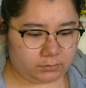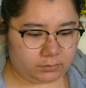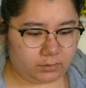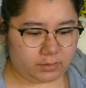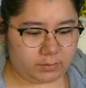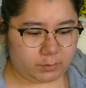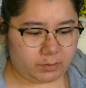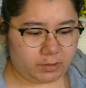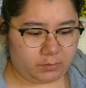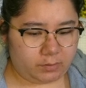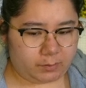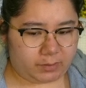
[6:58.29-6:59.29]
or I should
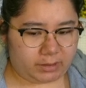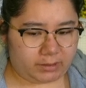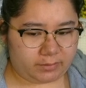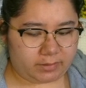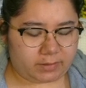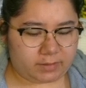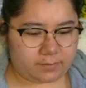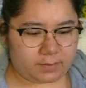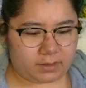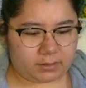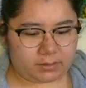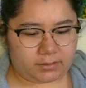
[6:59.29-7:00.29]
plant more Persim
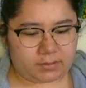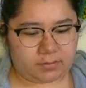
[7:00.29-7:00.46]
berries.